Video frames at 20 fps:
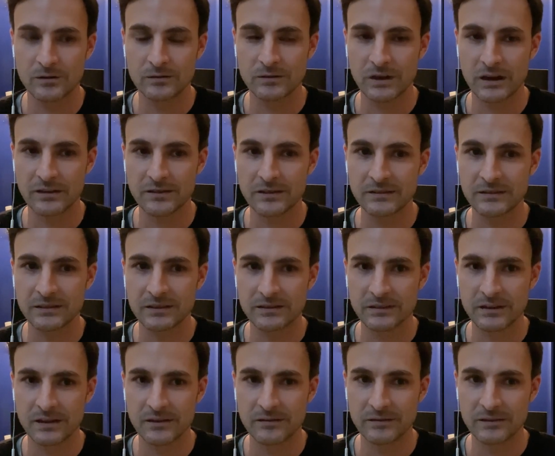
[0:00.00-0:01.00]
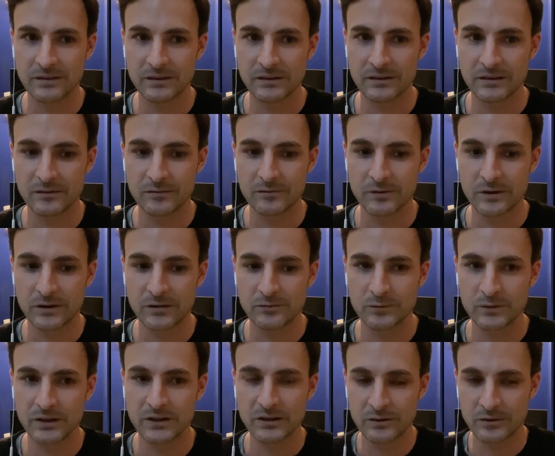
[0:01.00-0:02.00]
I think if
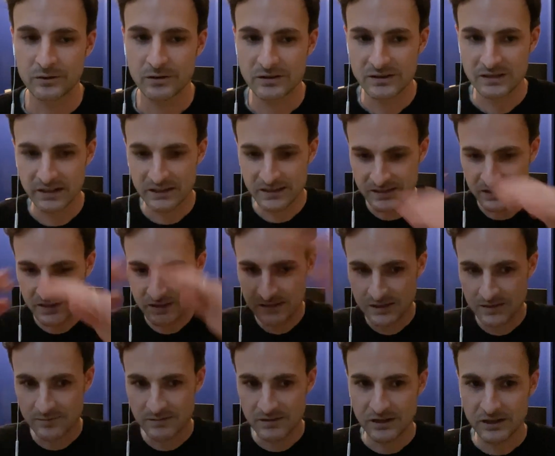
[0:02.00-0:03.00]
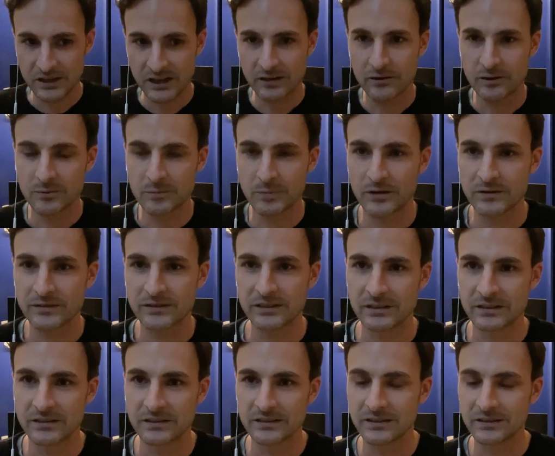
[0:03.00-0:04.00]
we consider systems in general about
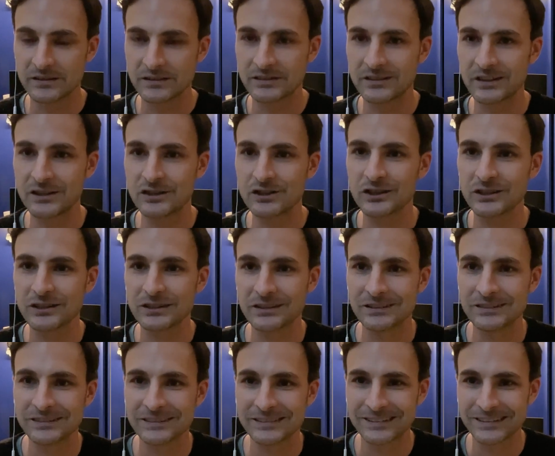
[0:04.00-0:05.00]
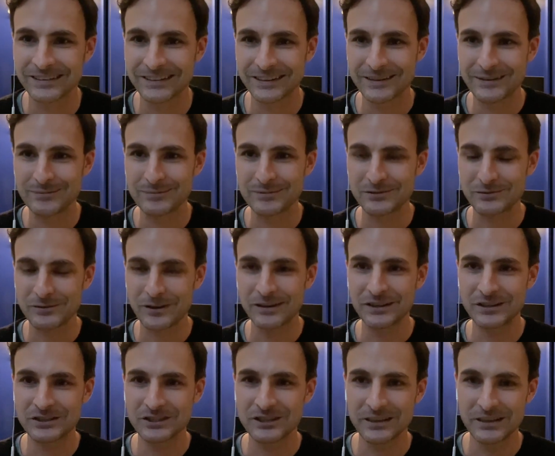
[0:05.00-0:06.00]
the digital
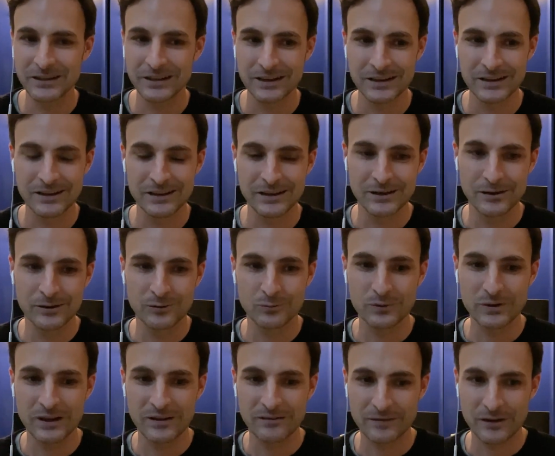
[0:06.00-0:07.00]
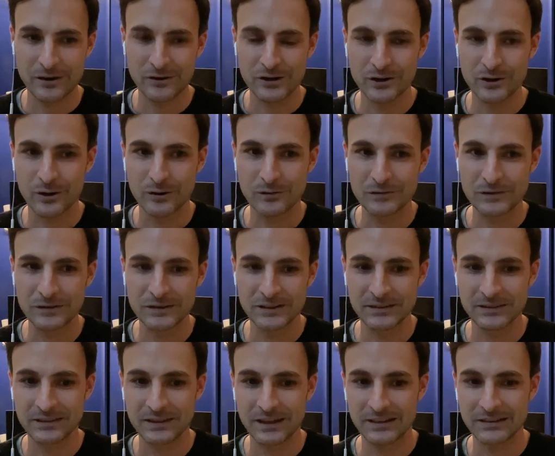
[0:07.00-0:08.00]
strategy, we are very
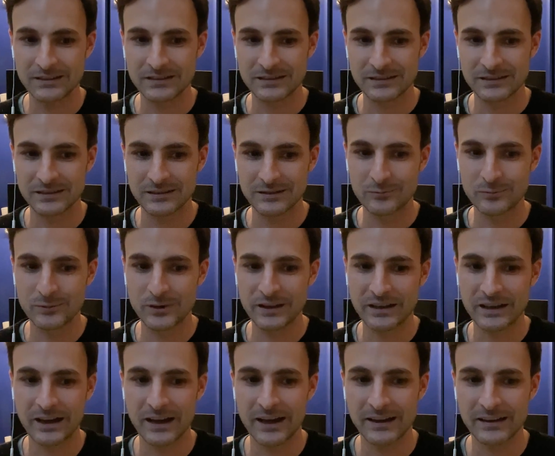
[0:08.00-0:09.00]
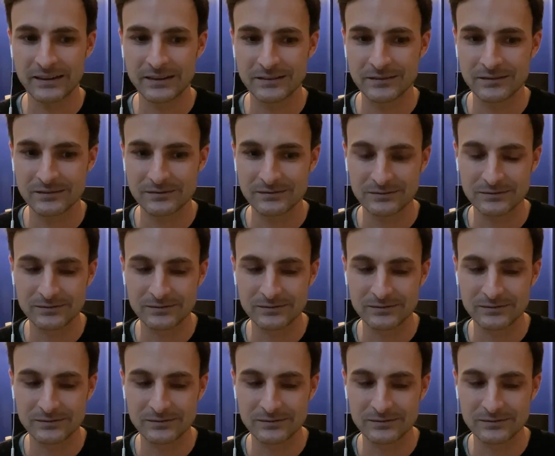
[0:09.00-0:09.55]
confident that we can